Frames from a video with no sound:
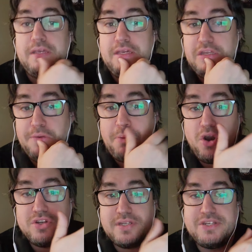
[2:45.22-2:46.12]
You know,
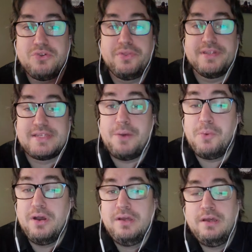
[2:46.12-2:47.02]
partially due to this, I
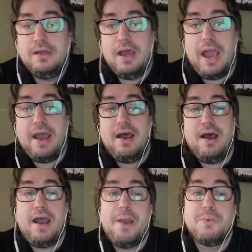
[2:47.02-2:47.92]

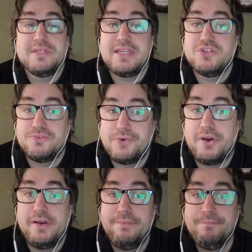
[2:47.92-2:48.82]
was
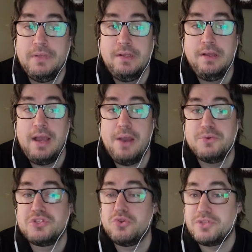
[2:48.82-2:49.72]
introverted, I
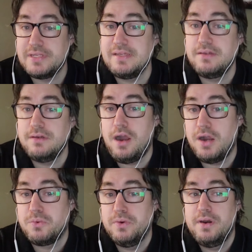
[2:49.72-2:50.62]
was socially
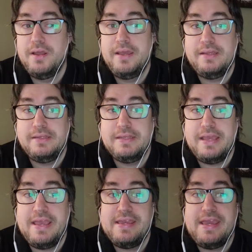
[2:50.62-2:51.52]
awkward,
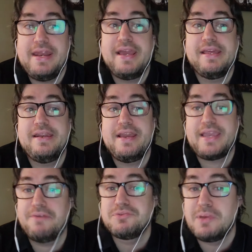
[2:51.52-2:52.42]
and I
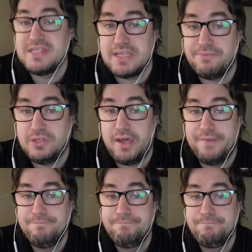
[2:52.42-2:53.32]
kept to myself a lot.
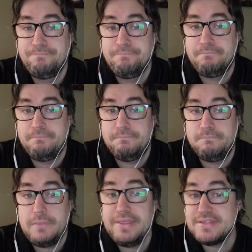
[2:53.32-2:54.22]

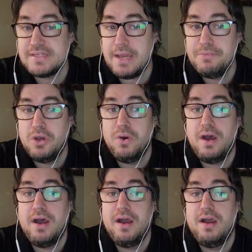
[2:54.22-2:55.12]
In this time, though,
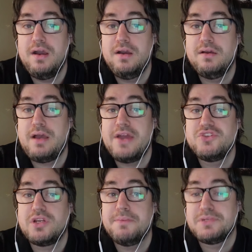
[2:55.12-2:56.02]
I
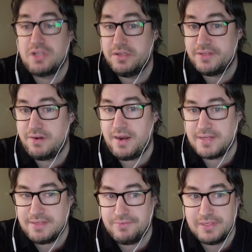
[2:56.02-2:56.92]
took up solitary
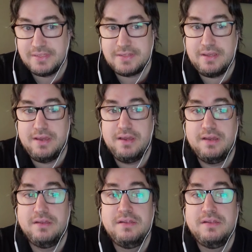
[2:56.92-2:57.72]
activities, such